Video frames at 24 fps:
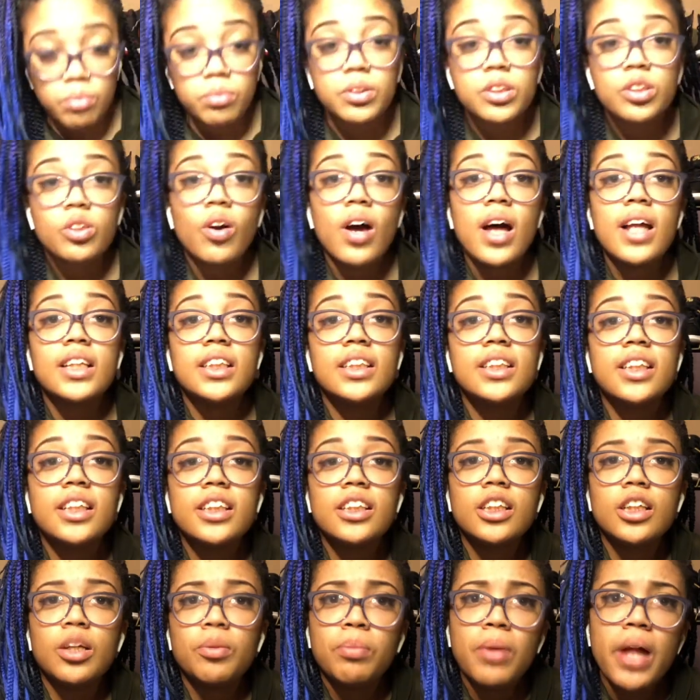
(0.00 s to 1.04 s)
I'm just gonna have to stick
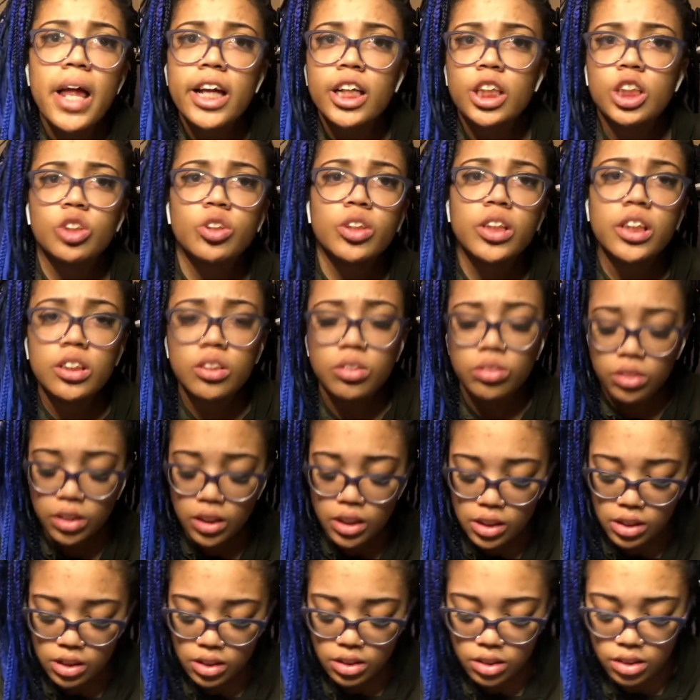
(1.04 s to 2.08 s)
to the black strings on
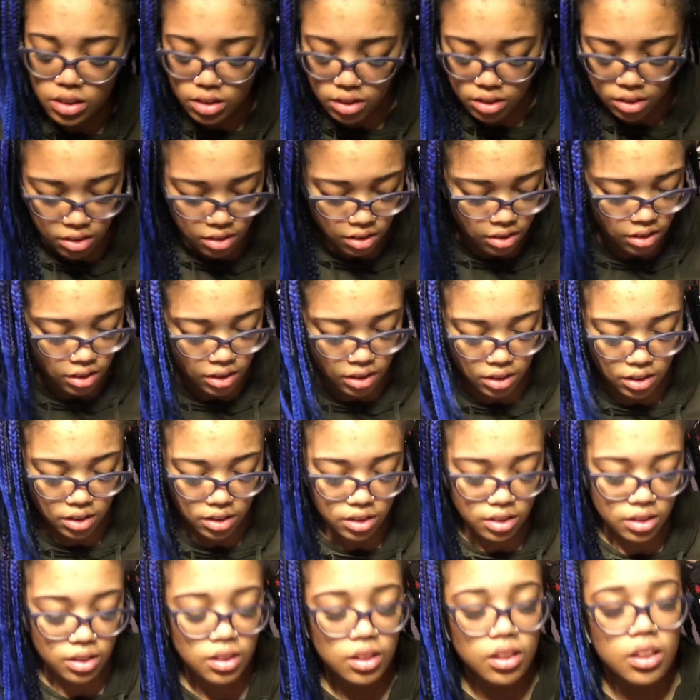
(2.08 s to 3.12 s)
these.
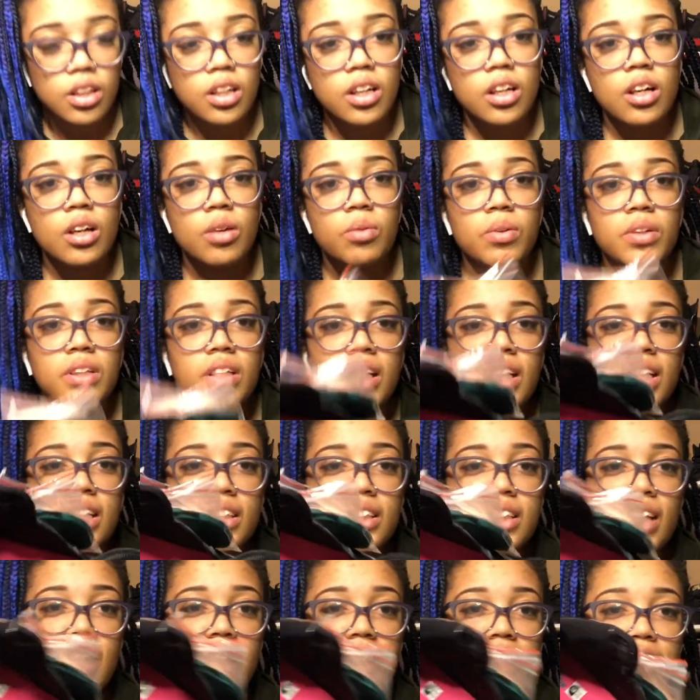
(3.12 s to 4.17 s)
But the
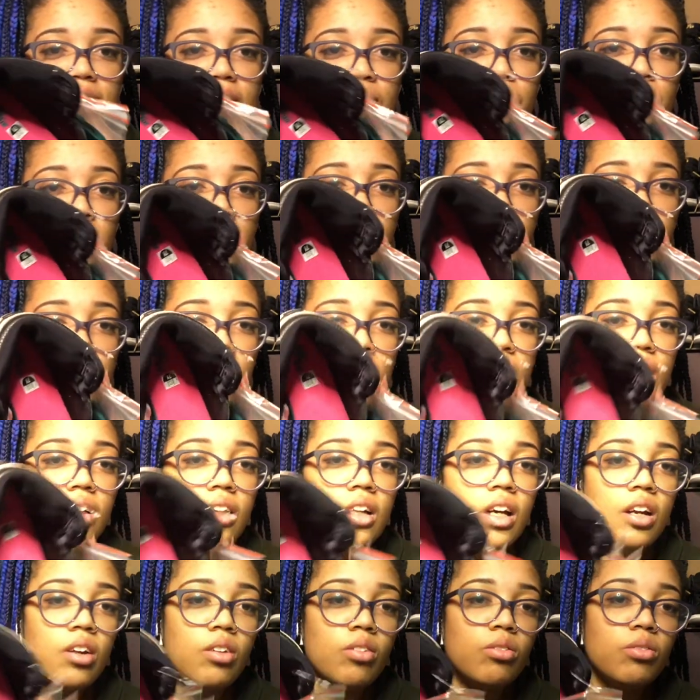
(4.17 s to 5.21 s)
inside is pink.
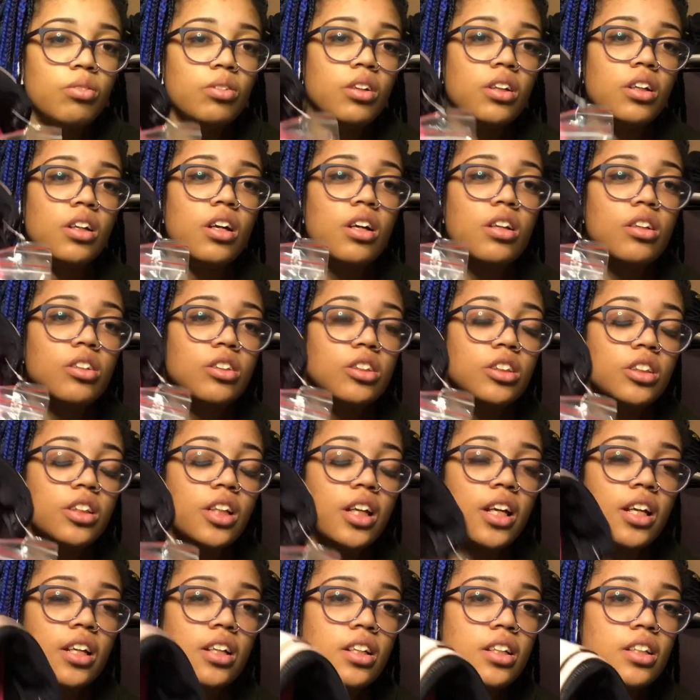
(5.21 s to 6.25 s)
And I don't really
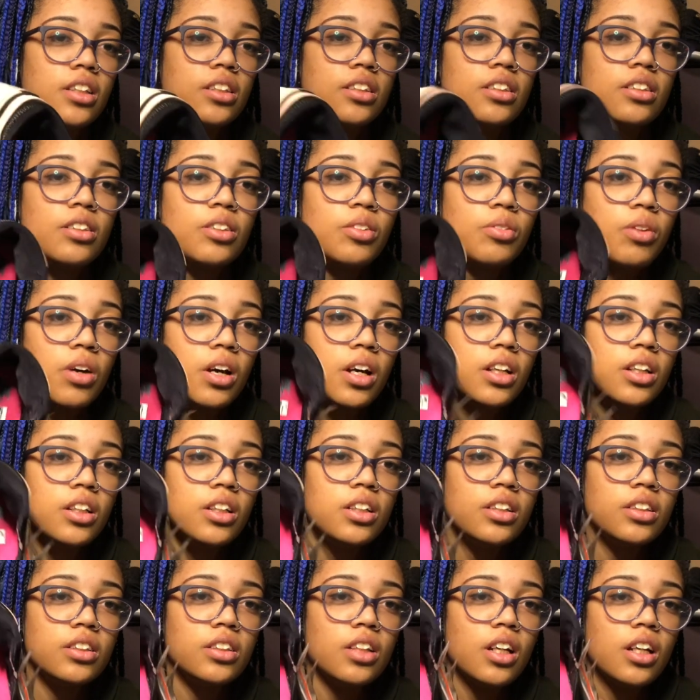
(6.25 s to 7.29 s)
understand this. Why the
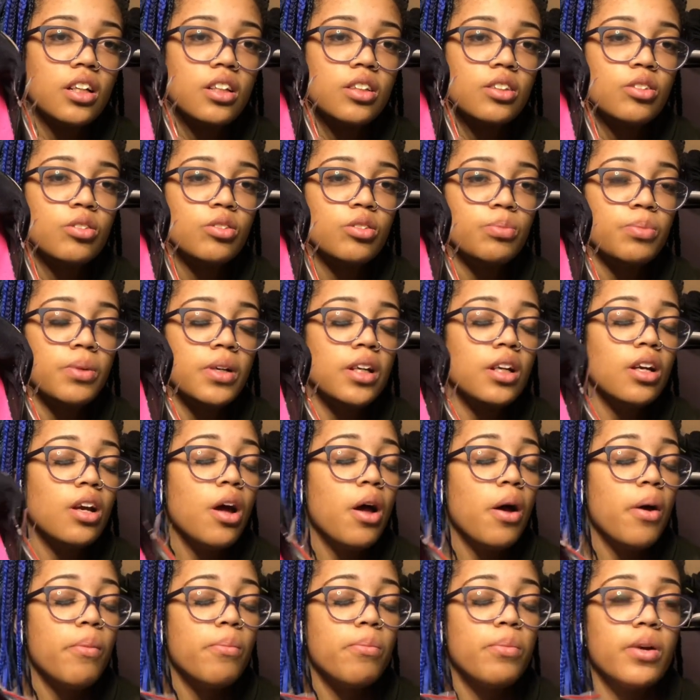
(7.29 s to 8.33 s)
inside of the shoe is pink.
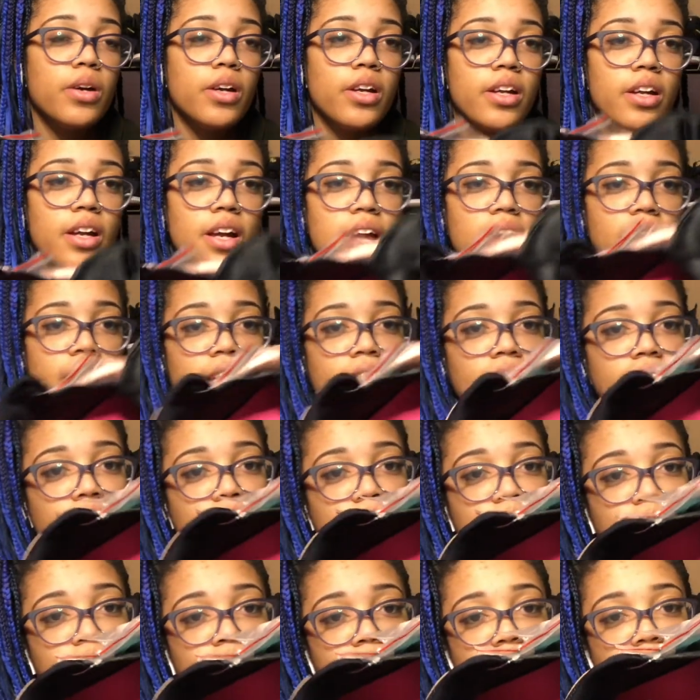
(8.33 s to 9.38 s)
But, hey,
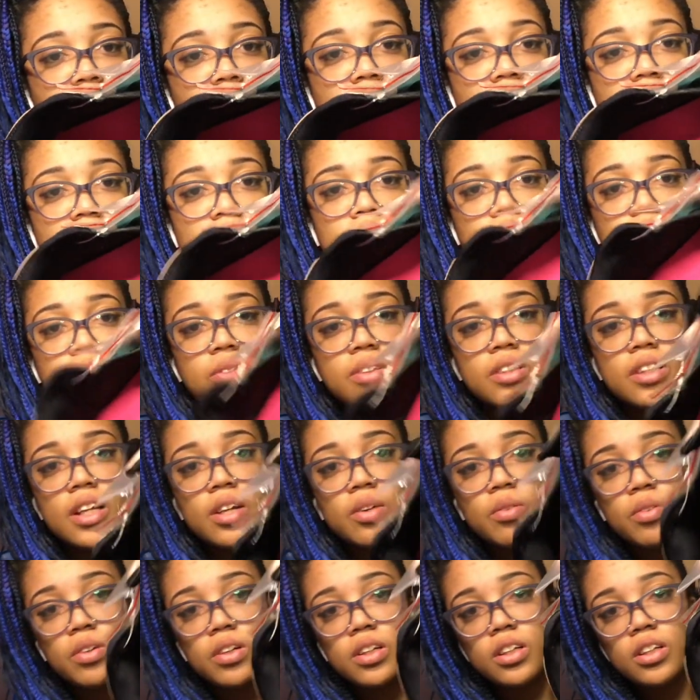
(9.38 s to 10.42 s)
that's what
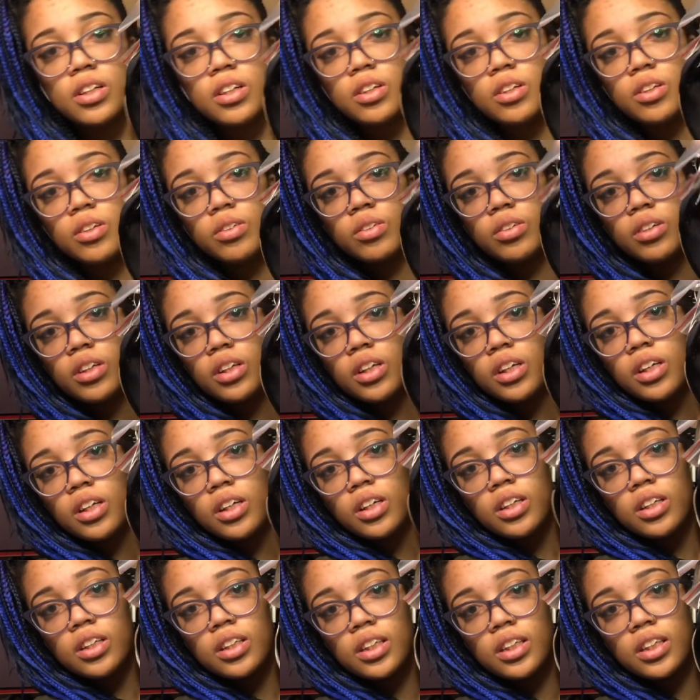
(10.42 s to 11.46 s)
they wanted to do.
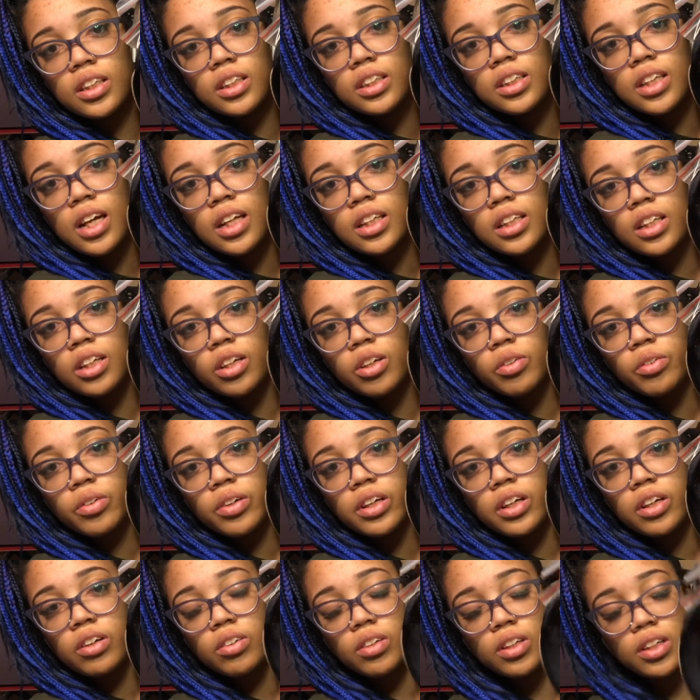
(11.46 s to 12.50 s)
And it's got the
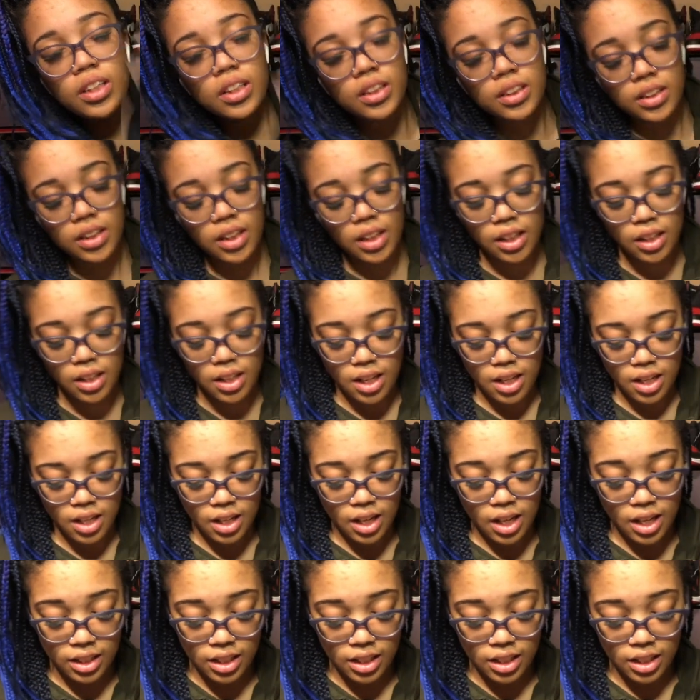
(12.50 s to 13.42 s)
green on the inside of that.